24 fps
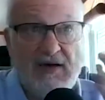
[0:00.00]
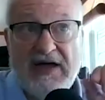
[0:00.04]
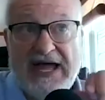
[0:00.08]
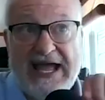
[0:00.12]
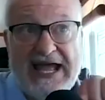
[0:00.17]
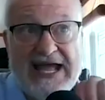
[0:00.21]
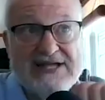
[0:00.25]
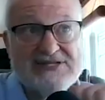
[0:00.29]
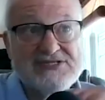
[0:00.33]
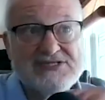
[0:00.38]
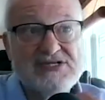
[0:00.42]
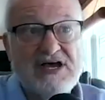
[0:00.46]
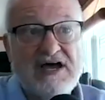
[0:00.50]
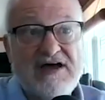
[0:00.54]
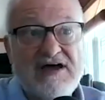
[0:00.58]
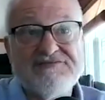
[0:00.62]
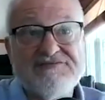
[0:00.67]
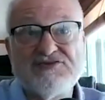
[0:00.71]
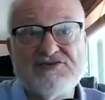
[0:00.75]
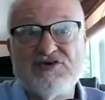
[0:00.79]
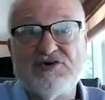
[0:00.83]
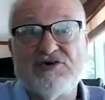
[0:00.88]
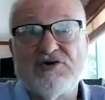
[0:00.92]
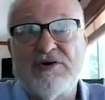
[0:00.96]
Hats
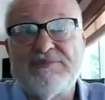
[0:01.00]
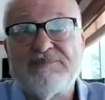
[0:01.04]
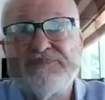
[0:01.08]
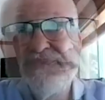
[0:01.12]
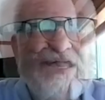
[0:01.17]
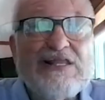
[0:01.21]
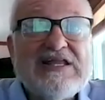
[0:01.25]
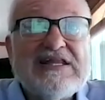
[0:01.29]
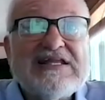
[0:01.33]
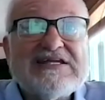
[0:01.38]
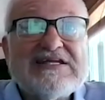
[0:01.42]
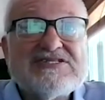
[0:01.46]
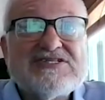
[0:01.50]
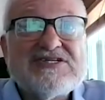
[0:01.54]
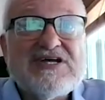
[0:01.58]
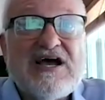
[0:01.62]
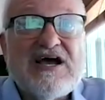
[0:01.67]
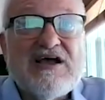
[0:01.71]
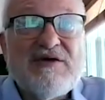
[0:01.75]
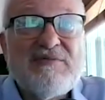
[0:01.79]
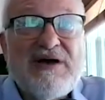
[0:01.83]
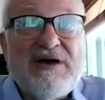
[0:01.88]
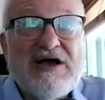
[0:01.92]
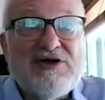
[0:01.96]
off to them. Let's
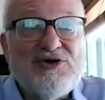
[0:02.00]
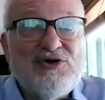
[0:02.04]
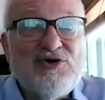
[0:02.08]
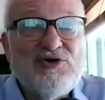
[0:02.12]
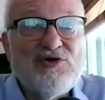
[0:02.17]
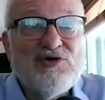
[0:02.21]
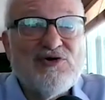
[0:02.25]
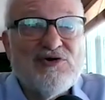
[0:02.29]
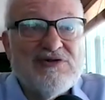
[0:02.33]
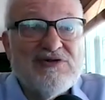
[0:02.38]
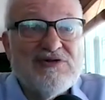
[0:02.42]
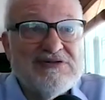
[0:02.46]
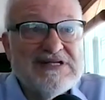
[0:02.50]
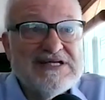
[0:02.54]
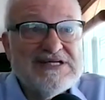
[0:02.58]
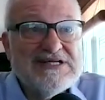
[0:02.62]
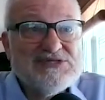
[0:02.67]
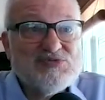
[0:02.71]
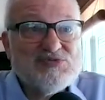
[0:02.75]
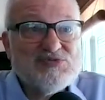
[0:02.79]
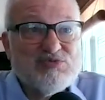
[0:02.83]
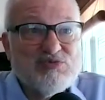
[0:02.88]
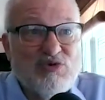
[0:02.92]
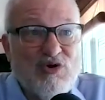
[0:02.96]
talk about Google.
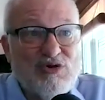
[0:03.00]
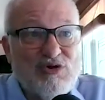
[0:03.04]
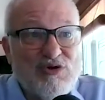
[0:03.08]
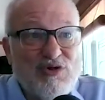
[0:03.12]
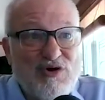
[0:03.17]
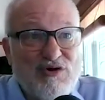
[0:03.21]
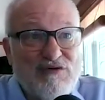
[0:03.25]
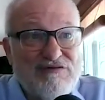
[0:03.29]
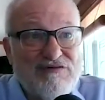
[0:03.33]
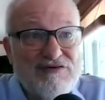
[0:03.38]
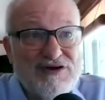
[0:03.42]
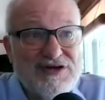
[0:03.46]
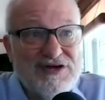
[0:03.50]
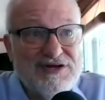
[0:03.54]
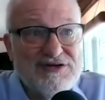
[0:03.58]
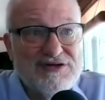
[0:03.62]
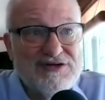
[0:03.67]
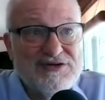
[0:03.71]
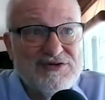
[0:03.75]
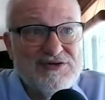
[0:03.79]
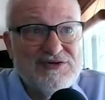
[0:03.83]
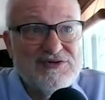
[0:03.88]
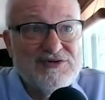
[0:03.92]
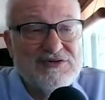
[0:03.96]
Let's roll over to
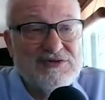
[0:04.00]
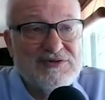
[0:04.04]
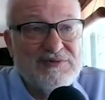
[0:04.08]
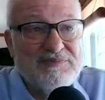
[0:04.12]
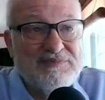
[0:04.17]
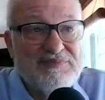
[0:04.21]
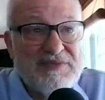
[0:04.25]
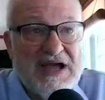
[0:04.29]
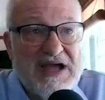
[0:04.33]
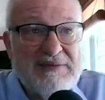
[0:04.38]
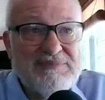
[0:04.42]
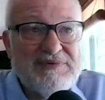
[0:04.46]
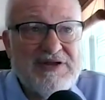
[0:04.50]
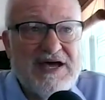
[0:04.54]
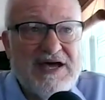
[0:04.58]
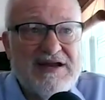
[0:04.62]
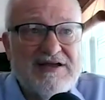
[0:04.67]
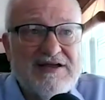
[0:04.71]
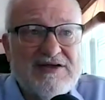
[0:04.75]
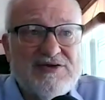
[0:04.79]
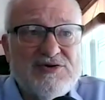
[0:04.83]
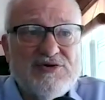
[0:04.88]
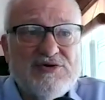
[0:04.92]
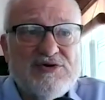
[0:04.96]
Google. I'm not
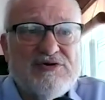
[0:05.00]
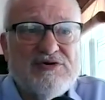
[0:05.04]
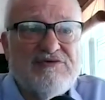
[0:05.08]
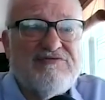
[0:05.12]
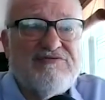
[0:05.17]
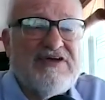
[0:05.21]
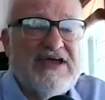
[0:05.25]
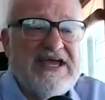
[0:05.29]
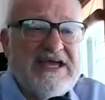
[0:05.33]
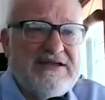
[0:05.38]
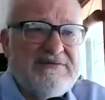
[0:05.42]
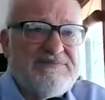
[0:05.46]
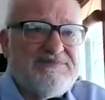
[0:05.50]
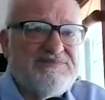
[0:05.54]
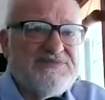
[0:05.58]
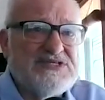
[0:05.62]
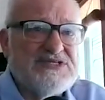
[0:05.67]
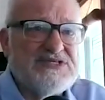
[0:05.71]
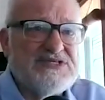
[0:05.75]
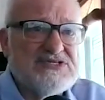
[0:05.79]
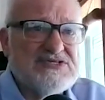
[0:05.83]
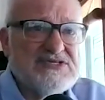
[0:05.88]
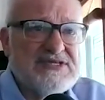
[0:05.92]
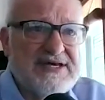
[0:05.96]
a Google fan,
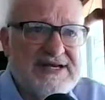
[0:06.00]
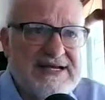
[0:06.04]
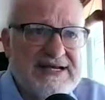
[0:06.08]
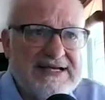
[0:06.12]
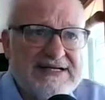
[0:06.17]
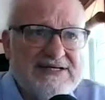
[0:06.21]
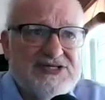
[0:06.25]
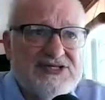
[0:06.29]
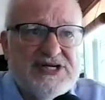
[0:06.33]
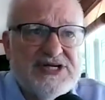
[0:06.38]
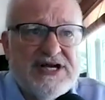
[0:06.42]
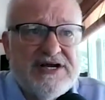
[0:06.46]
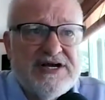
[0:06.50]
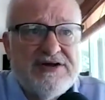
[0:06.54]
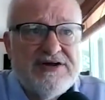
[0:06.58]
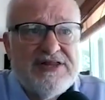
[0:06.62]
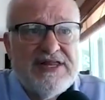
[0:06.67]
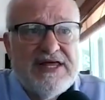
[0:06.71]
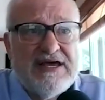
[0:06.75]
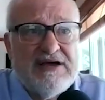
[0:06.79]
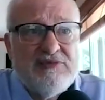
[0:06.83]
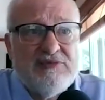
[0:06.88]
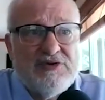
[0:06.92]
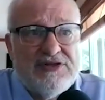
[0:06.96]
just thought I'd share
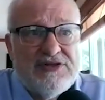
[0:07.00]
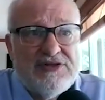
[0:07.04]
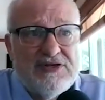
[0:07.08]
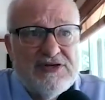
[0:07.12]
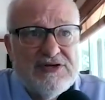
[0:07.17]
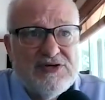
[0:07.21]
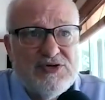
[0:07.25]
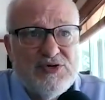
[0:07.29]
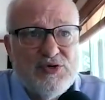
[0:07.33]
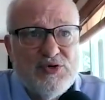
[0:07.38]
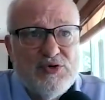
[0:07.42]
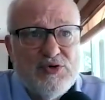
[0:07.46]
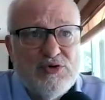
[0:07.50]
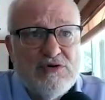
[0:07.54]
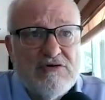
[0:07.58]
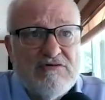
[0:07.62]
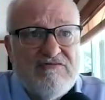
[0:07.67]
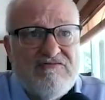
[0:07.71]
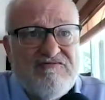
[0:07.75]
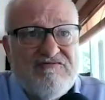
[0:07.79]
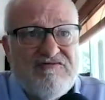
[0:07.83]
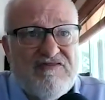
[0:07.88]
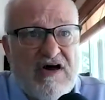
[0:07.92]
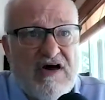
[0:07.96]
that with you.
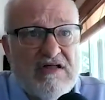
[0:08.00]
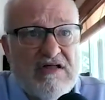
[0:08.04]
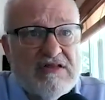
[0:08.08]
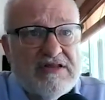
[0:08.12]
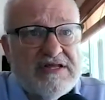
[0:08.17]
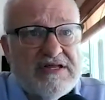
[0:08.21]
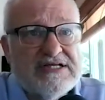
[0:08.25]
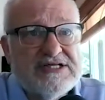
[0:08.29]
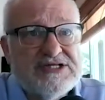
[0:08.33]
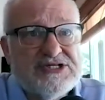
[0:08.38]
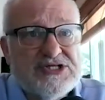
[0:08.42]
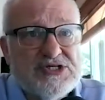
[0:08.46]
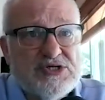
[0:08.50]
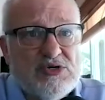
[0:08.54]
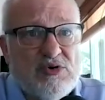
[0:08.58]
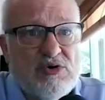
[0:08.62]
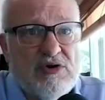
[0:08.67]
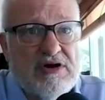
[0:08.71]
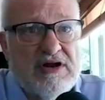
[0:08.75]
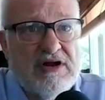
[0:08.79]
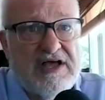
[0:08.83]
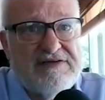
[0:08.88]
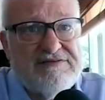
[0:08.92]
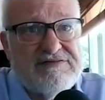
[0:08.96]
Google falling
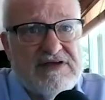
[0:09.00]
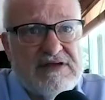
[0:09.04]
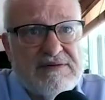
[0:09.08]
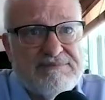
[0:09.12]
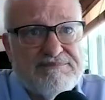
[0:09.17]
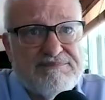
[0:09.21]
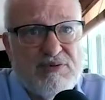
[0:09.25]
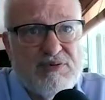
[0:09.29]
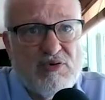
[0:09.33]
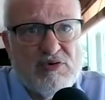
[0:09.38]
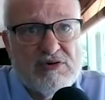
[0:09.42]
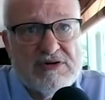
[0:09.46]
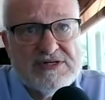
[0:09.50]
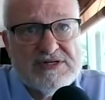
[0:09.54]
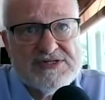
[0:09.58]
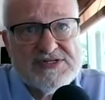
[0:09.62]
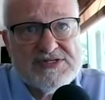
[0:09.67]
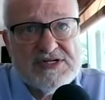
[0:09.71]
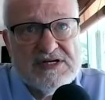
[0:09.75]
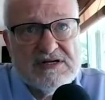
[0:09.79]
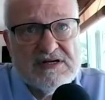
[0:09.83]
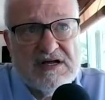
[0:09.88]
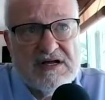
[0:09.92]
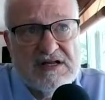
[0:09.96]
short of
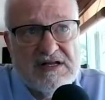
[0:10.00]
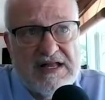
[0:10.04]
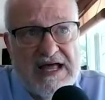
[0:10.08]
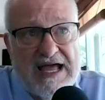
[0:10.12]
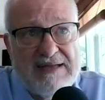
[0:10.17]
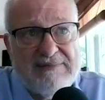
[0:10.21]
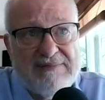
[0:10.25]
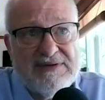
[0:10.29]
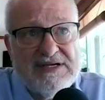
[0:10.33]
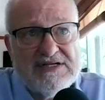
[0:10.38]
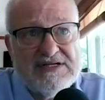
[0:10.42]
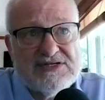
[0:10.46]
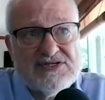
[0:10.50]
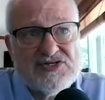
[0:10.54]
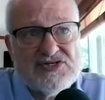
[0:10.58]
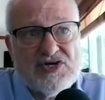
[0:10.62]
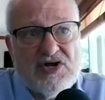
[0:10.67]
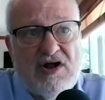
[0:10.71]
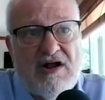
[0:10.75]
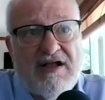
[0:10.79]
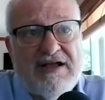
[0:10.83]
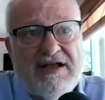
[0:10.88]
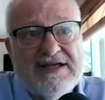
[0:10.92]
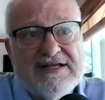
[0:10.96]
importance on climate
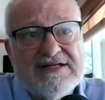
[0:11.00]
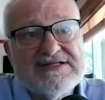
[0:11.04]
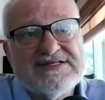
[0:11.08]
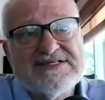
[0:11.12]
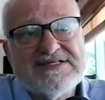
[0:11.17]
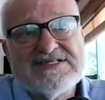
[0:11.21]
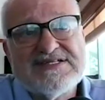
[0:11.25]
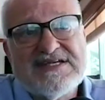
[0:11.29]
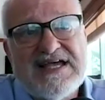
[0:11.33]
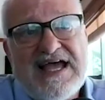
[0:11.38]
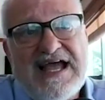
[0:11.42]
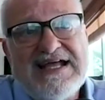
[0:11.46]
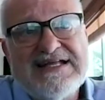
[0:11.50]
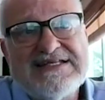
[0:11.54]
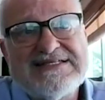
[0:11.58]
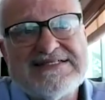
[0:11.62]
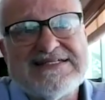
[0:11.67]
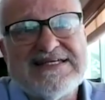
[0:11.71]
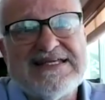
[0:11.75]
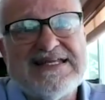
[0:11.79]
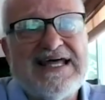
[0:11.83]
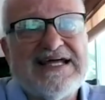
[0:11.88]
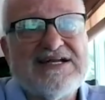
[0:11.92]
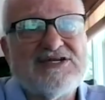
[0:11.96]
target,
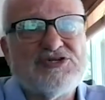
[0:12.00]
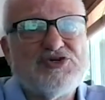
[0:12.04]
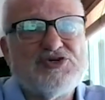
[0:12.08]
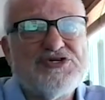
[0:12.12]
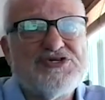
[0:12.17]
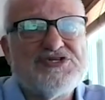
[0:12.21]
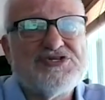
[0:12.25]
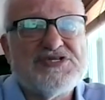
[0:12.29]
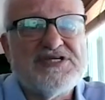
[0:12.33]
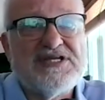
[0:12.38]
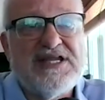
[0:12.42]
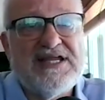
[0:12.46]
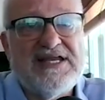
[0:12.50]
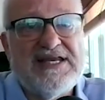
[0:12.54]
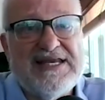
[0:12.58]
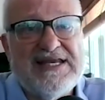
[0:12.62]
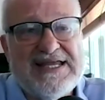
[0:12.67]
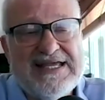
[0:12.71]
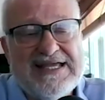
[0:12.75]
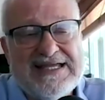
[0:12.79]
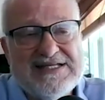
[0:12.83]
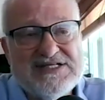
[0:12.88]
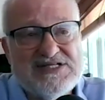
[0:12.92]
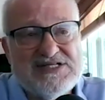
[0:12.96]
cites electricity
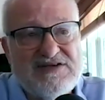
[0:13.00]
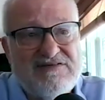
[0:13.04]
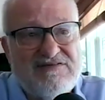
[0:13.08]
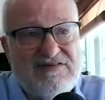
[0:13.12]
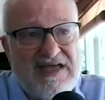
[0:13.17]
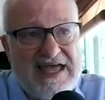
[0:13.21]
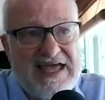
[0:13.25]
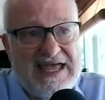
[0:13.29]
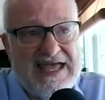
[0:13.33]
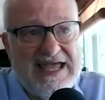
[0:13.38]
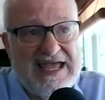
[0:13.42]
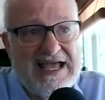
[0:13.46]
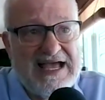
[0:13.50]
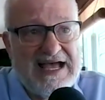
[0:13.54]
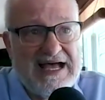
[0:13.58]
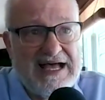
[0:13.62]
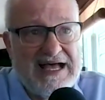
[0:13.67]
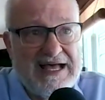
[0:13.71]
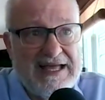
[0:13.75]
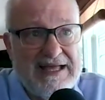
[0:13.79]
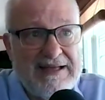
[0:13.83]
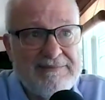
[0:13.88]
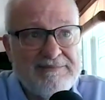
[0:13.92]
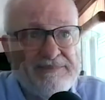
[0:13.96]
needs of
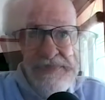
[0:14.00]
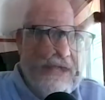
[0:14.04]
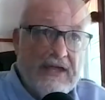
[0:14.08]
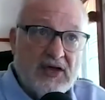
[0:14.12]
AI.